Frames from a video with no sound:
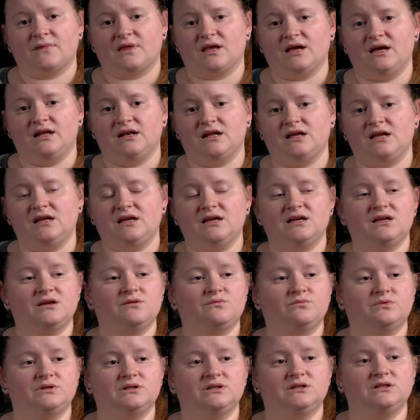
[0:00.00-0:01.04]
And he
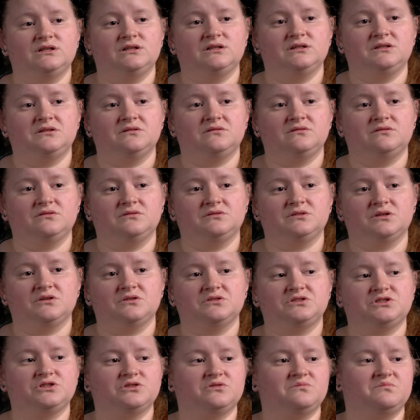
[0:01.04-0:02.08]
would
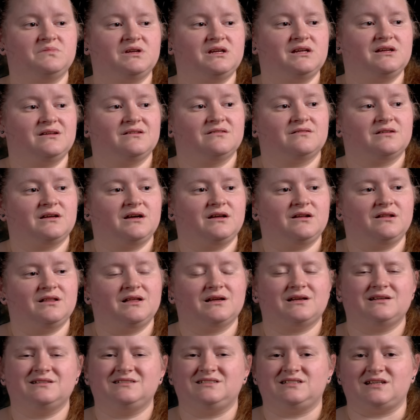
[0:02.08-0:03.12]
nurture me kind of
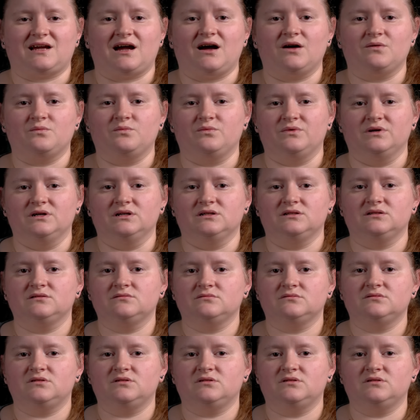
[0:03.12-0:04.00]
like a dad would,